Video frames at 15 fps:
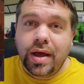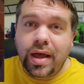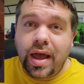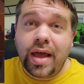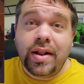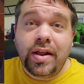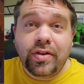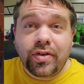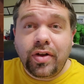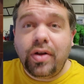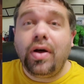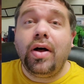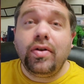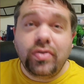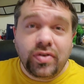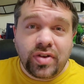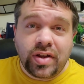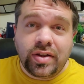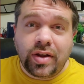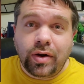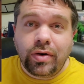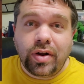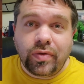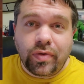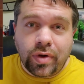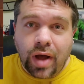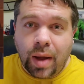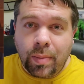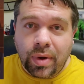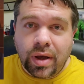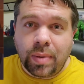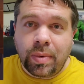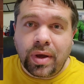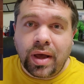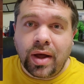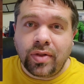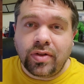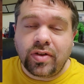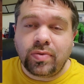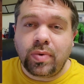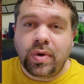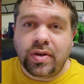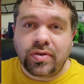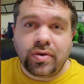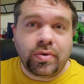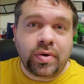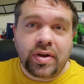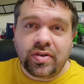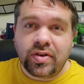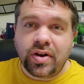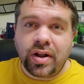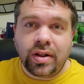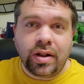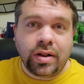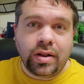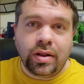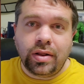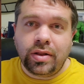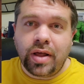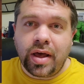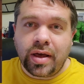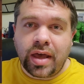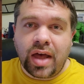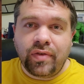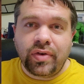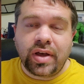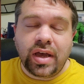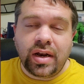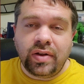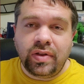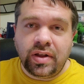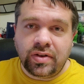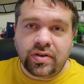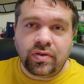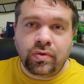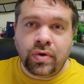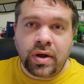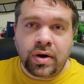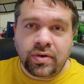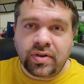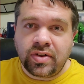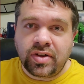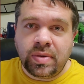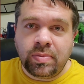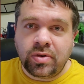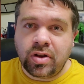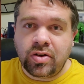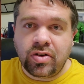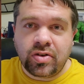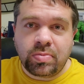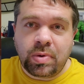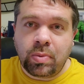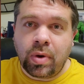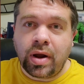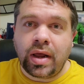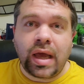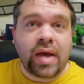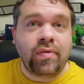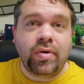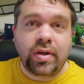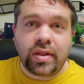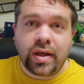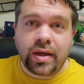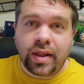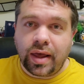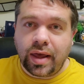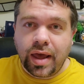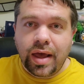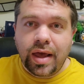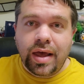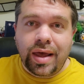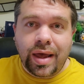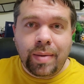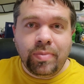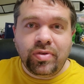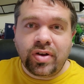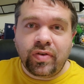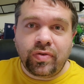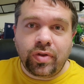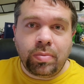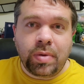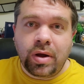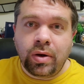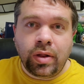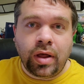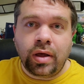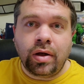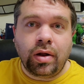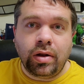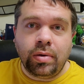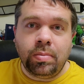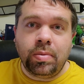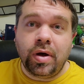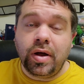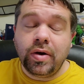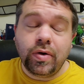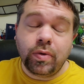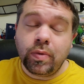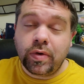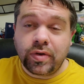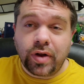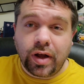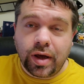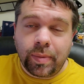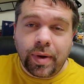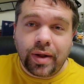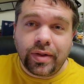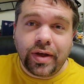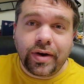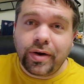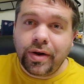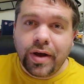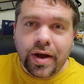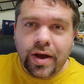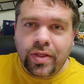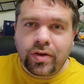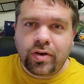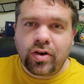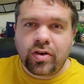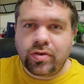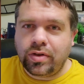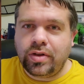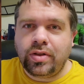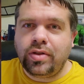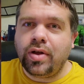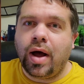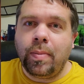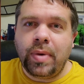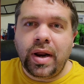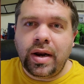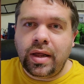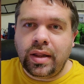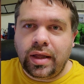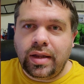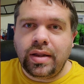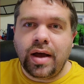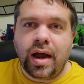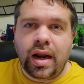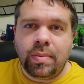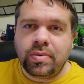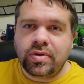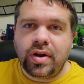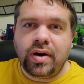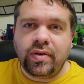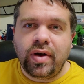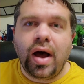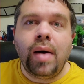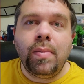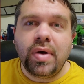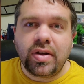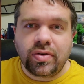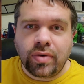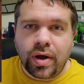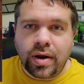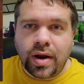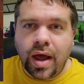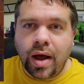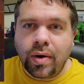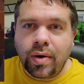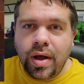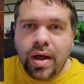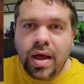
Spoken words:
and he's also has a Daredevil comic coming out this week. So he's on that cavalcaded list of creators that seems to just be writing everything. Like him, Jeff Lemire, like Cullen Bunn, who we'll talk about later. They're just dominating like 90% of comics right now.